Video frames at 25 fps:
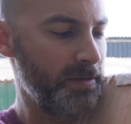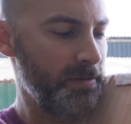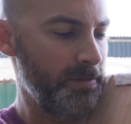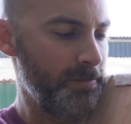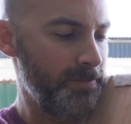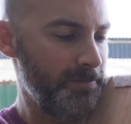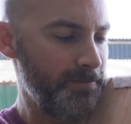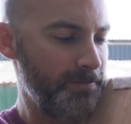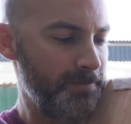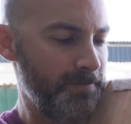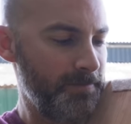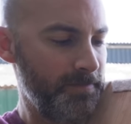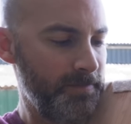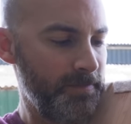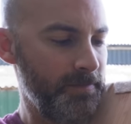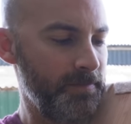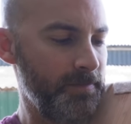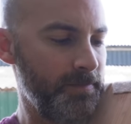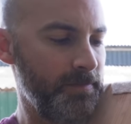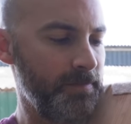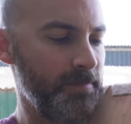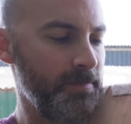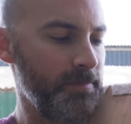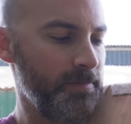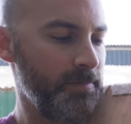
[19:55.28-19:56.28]

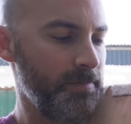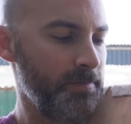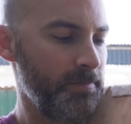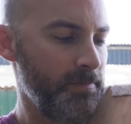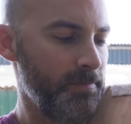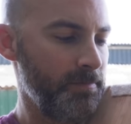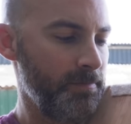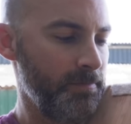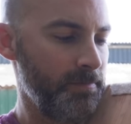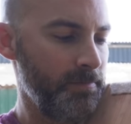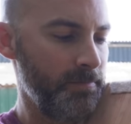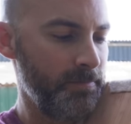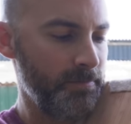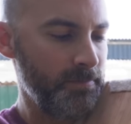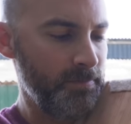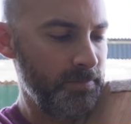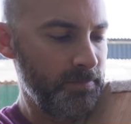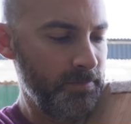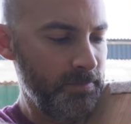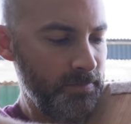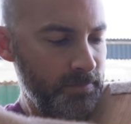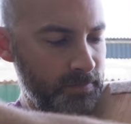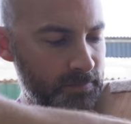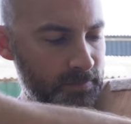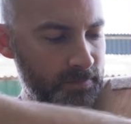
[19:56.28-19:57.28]

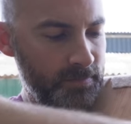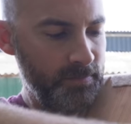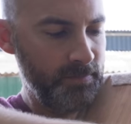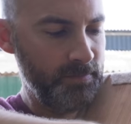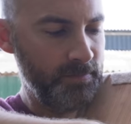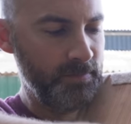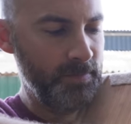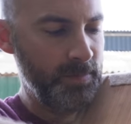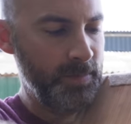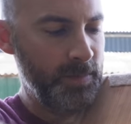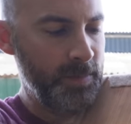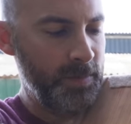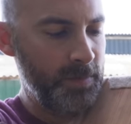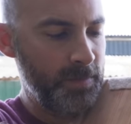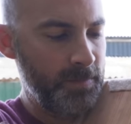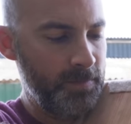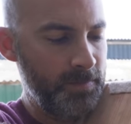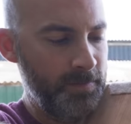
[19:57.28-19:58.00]
(silence)